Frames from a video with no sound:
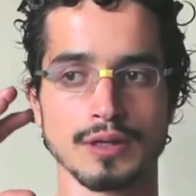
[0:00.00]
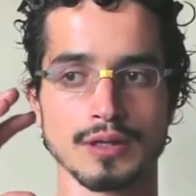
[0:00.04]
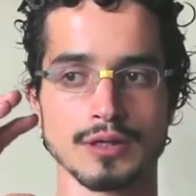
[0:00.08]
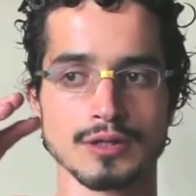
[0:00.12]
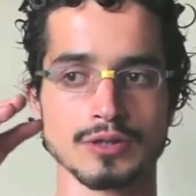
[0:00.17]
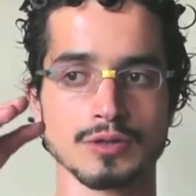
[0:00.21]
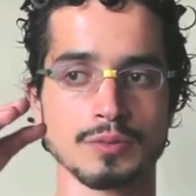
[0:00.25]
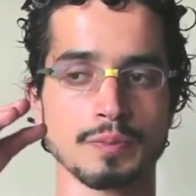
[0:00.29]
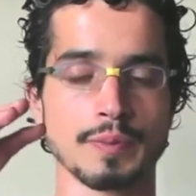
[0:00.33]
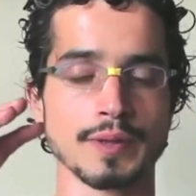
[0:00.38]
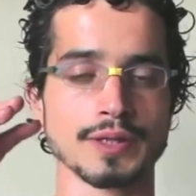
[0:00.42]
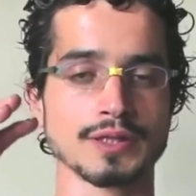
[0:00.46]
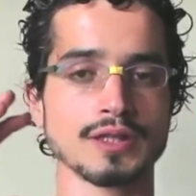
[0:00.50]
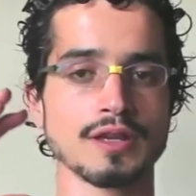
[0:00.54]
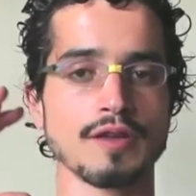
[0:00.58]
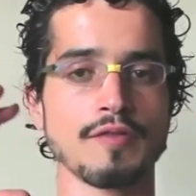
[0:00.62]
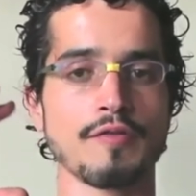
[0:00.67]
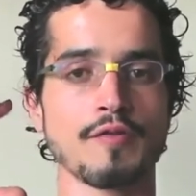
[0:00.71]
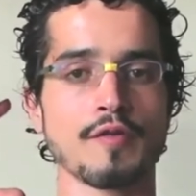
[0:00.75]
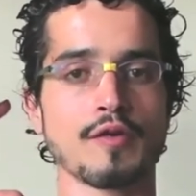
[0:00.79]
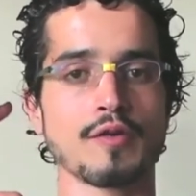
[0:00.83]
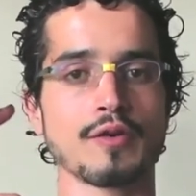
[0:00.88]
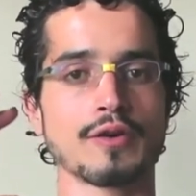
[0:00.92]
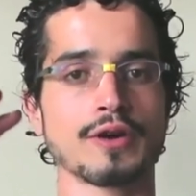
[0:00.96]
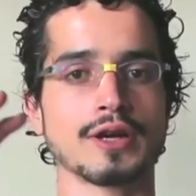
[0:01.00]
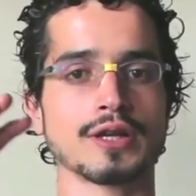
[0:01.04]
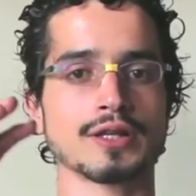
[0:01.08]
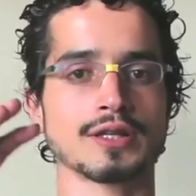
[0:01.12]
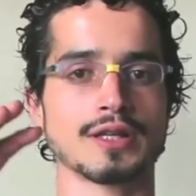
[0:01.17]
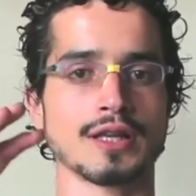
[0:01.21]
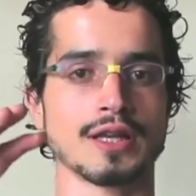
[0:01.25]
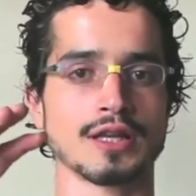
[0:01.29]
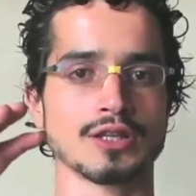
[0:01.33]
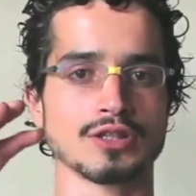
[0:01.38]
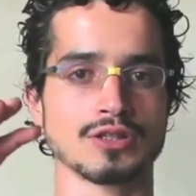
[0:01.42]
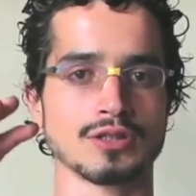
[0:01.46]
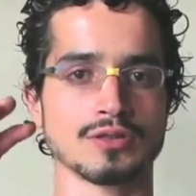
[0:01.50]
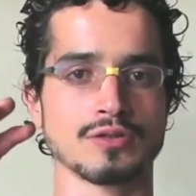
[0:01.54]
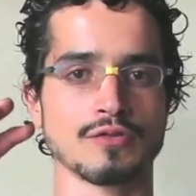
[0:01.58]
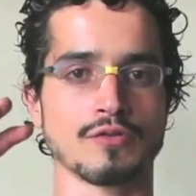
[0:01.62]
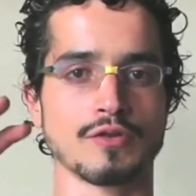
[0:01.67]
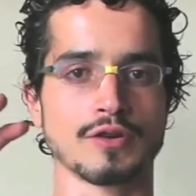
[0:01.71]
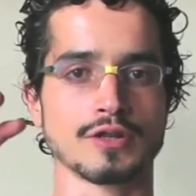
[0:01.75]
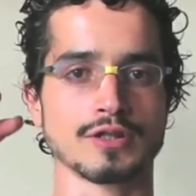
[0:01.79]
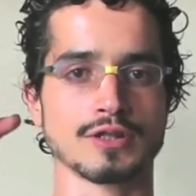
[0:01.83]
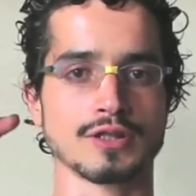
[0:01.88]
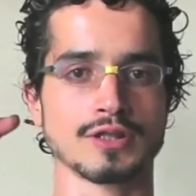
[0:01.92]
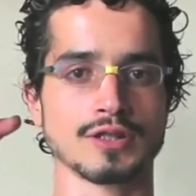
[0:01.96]
specific orientations
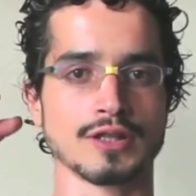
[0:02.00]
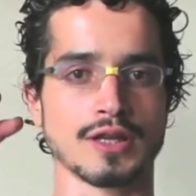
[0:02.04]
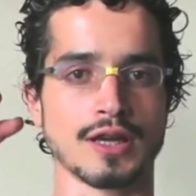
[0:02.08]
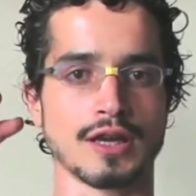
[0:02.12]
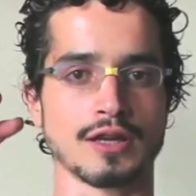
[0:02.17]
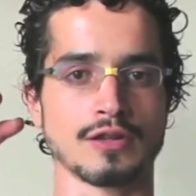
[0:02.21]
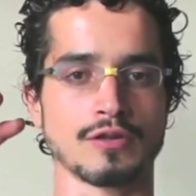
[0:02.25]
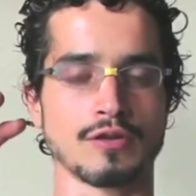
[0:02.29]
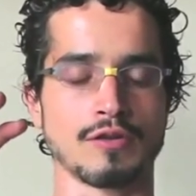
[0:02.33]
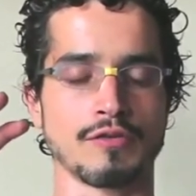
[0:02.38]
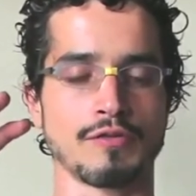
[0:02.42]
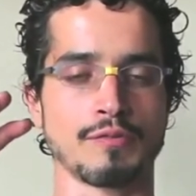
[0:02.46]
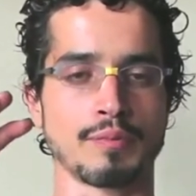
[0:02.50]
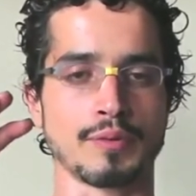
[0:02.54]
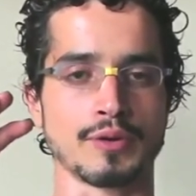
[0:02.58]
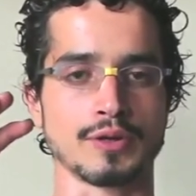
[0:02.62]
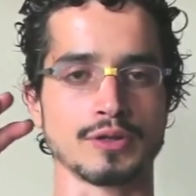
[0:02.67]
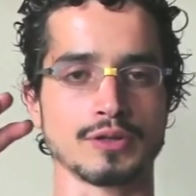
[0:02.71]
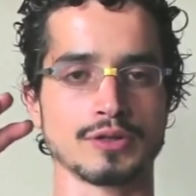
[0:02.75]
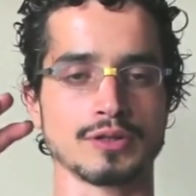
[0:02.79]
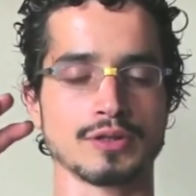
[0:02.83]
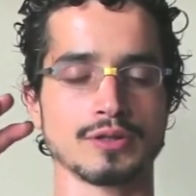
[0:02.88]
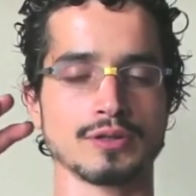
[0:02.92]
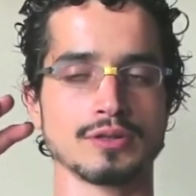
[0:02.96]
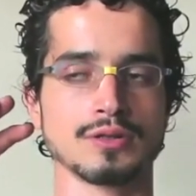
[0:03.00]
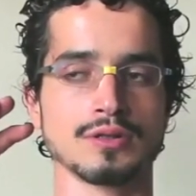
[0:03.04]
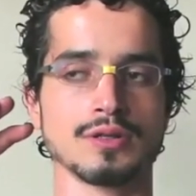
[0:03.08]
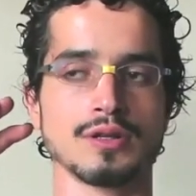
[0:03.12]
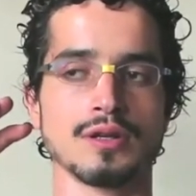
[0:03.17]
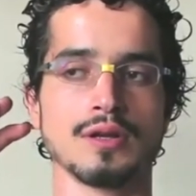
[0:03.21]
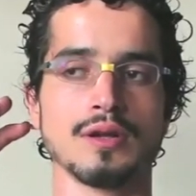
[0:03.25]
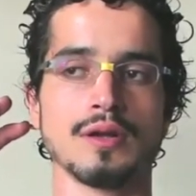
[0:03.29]
for this kind of persons.